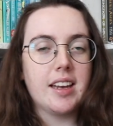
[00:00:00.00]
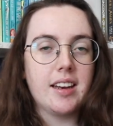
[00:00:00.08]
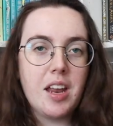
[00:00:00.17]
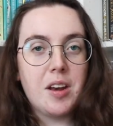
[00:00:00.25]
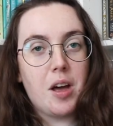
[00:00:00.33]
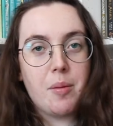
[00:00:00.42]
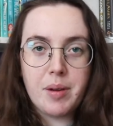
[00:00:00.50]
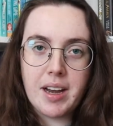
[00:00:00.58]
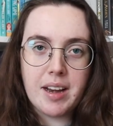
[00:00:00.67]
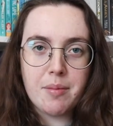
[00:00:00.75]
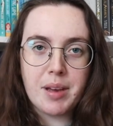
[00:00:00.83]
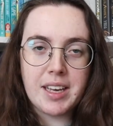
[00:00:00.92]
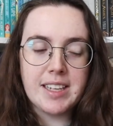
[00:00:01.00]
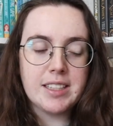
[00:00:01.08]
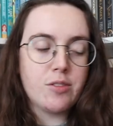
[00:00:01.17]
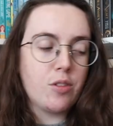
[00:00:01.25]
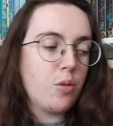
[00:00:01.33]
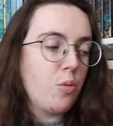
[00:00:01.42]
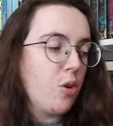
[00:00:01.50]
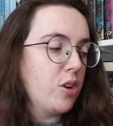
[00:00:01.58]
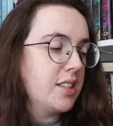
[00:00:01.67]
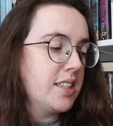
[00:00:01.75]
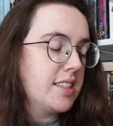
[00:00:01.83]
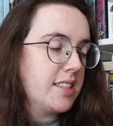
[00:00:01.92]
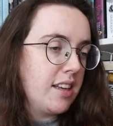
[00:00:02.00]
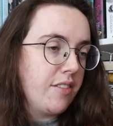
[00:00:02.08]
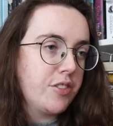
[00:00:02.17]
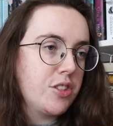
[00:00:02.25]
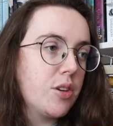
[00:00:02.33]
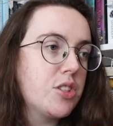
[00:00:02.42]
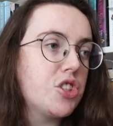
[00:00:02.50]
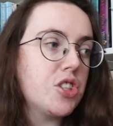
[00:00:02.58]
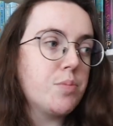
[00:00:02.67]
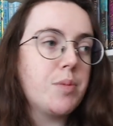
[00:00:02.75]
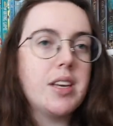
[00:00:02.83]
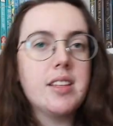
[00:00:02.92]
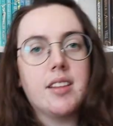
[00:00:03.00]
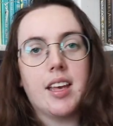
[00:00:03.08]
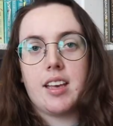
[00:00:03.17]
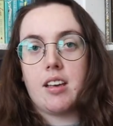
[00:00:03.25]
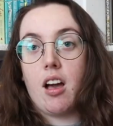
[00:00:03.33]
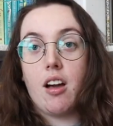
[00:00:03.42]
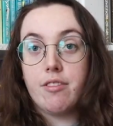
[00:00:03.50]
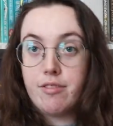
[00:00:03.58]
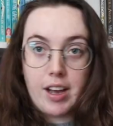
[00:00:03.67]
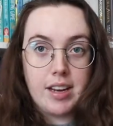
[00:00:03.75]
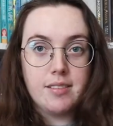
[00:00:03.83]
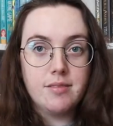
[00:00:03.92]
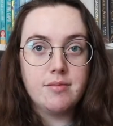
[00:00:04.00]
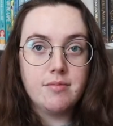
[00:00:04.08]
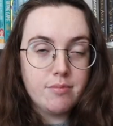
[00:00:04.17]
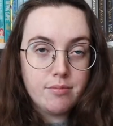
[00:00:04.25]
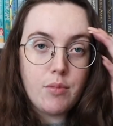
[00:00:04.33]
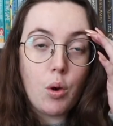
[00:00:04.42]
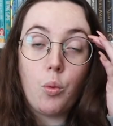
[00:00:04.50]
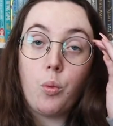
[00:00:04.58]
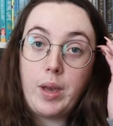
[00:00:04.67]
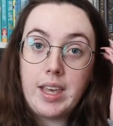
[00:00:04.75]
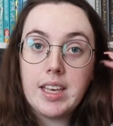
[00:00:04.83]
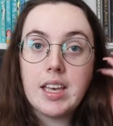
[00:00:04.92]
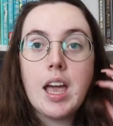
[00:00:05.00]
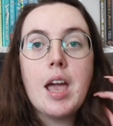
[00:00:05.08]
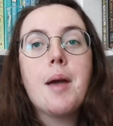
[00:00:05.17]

and nominating my kids for awards and stuff. So it's just been like a fun week.